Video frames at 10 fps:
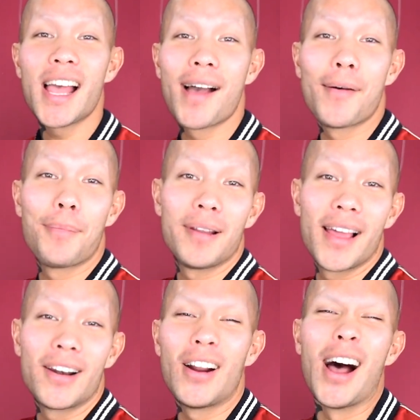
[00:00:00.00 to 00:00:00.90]
have a
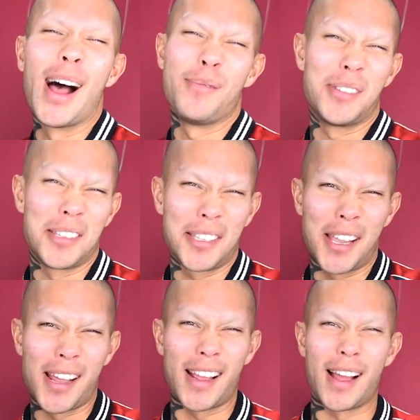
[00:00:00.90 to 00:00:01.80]
planner. I'm just
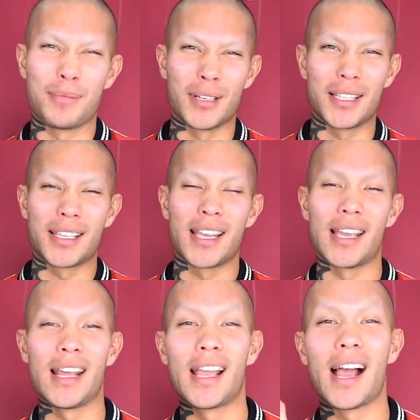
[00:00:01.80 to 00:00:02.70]
kidding. I'm just
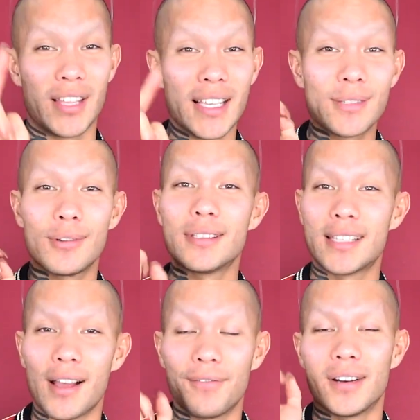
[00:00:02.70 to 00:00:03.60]
kidding. This will
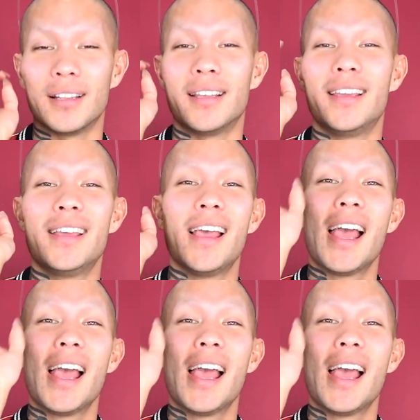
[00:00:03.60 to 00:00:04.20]
definitely